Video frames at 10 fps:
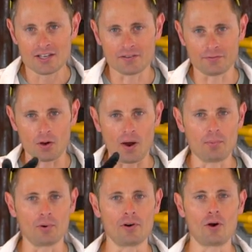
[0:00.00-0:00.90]
to flow
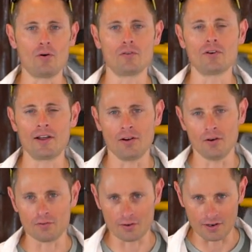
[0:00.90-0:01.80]
upward over and
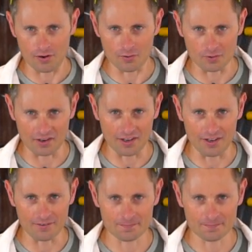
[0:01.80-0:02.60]
over and over again.